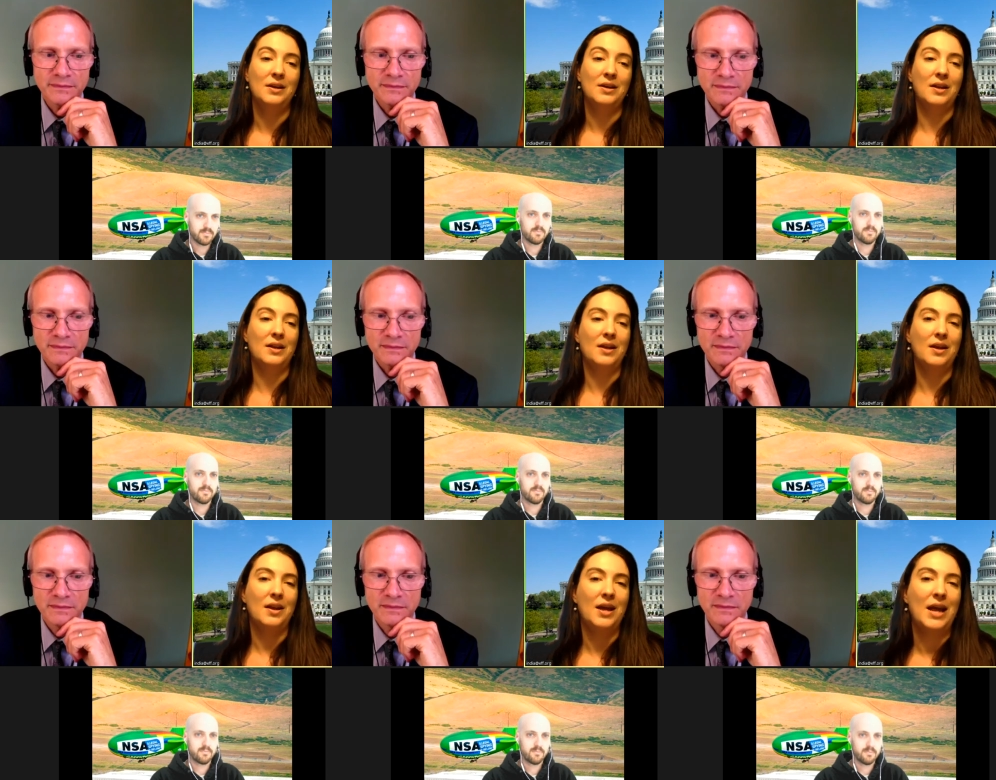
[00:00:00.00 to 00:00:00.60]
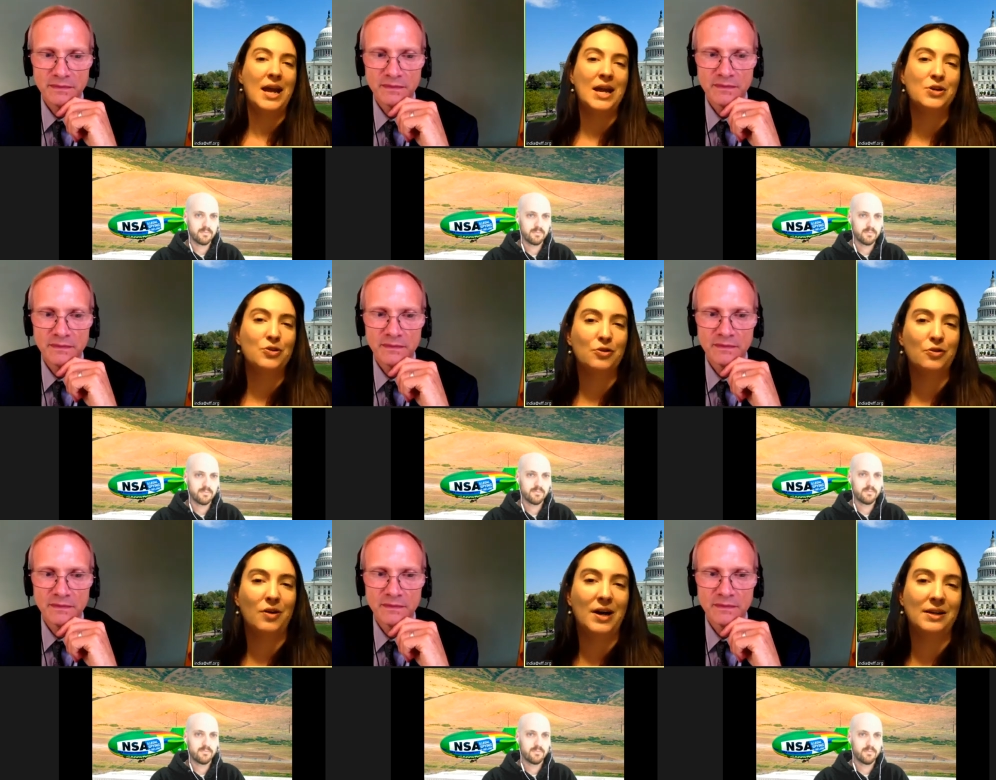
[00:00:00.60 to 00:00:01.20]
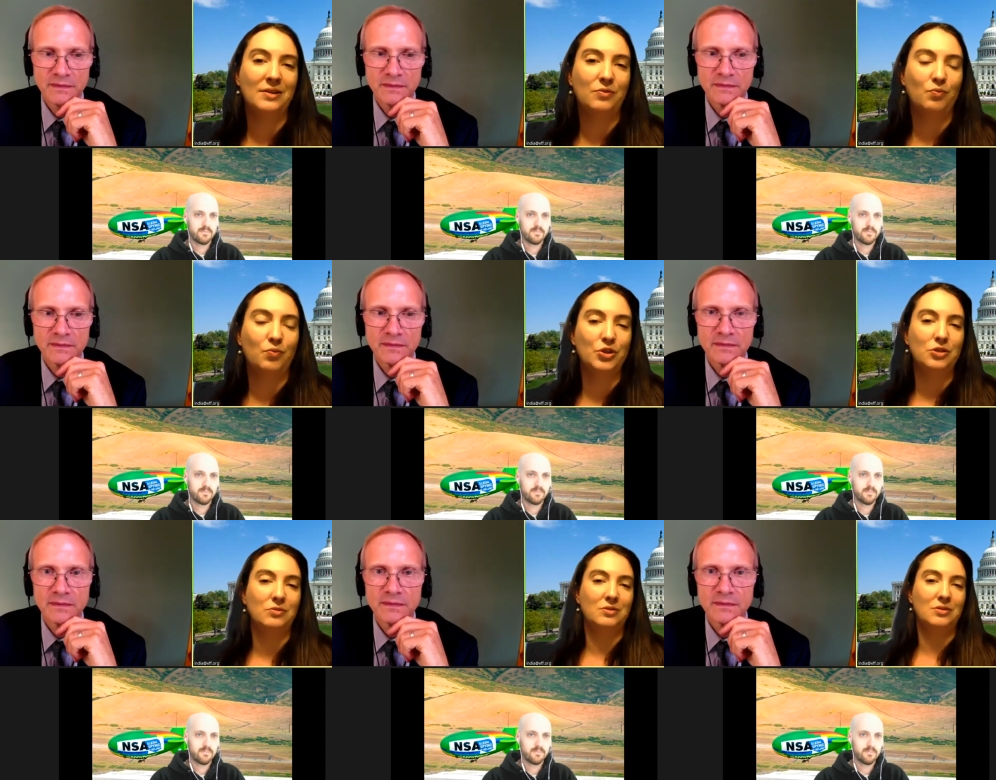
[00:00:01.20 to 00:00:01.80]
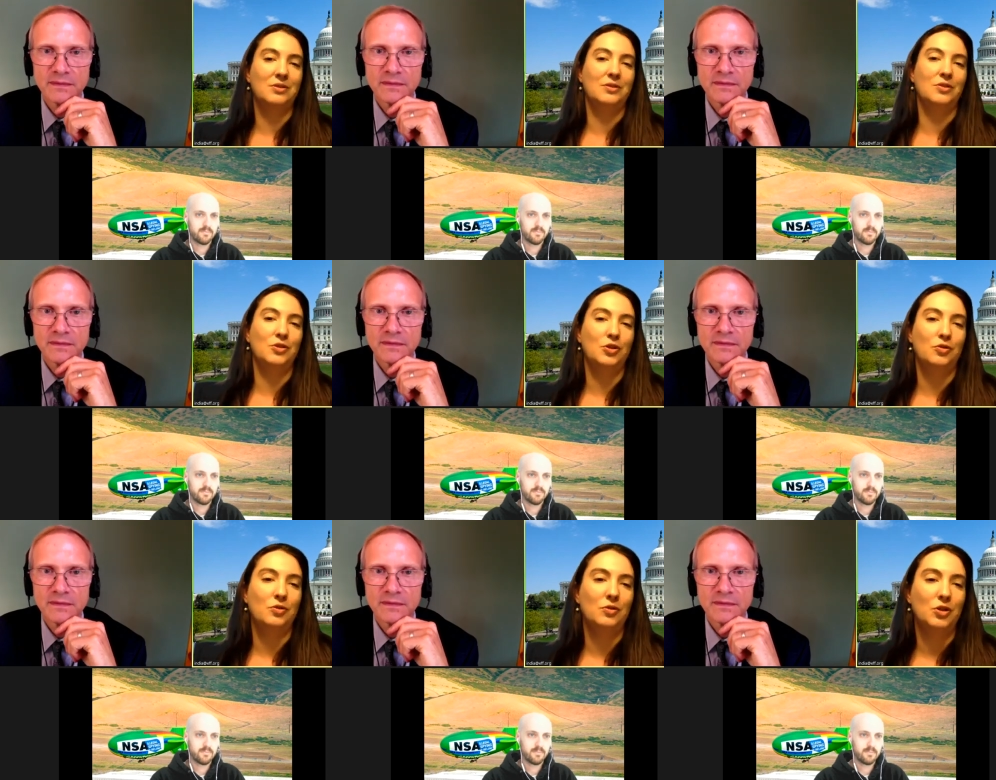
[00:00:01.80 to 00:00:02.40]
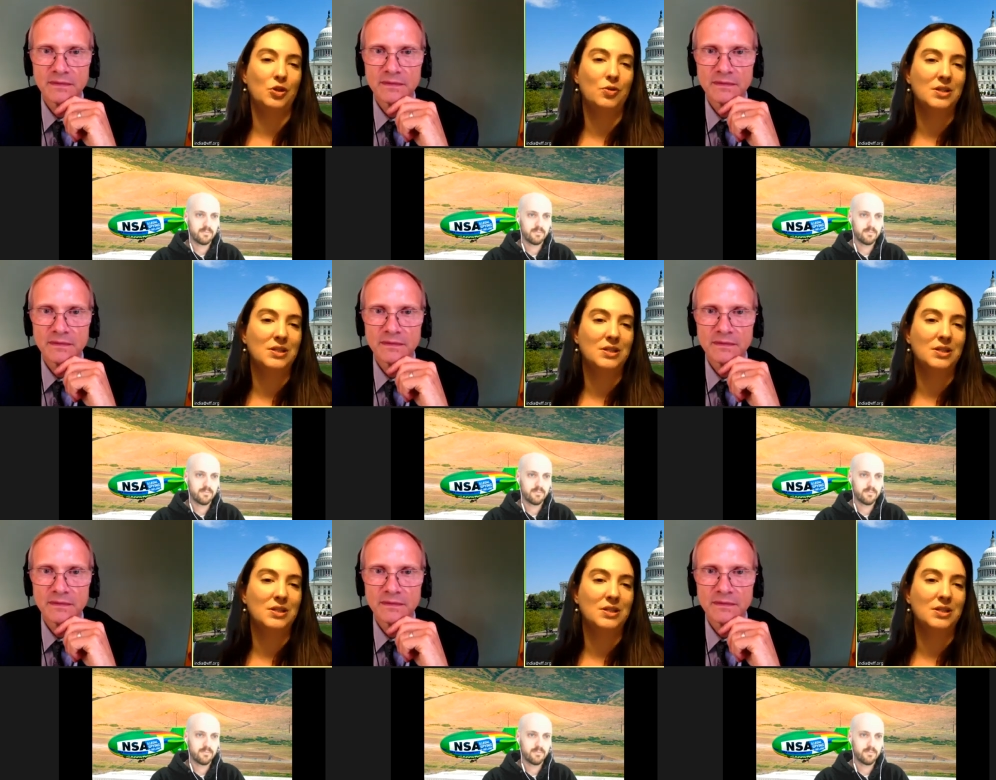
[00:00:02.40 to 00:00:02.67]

Speaker 1: And Andrew, you can